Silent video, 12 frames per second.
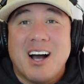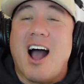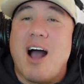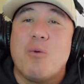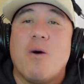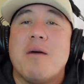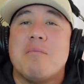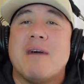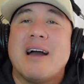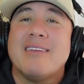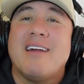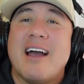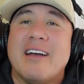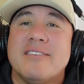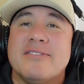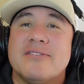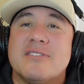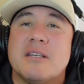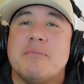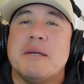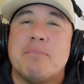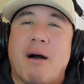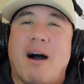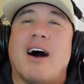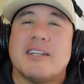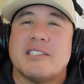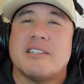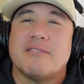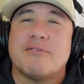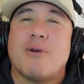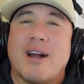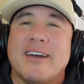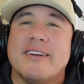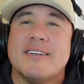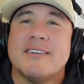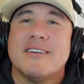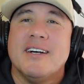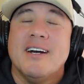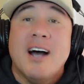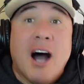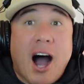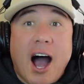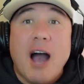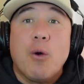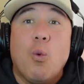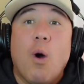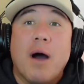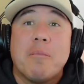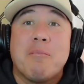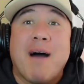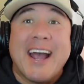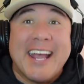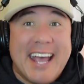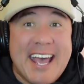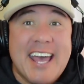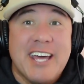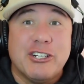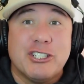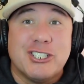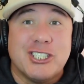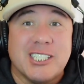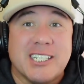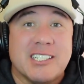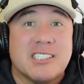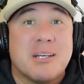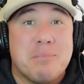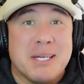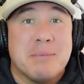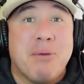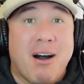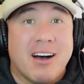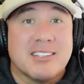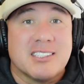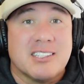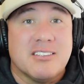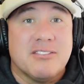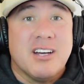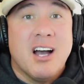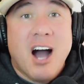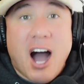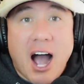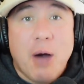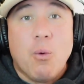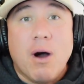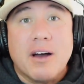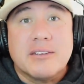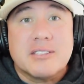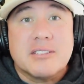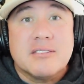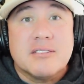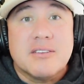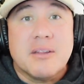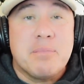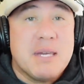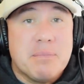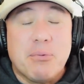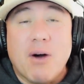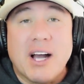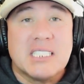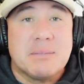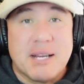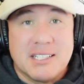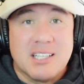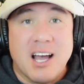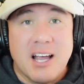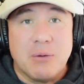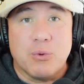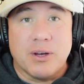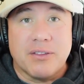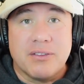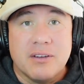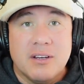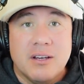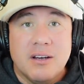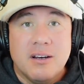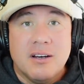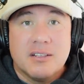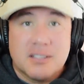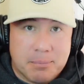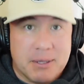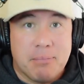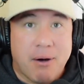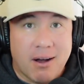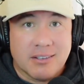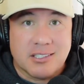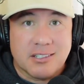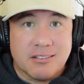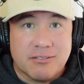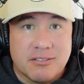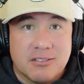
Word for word: I want my life to be positive, right? I want my energy to be positive. I want the people I spend time with to be positive.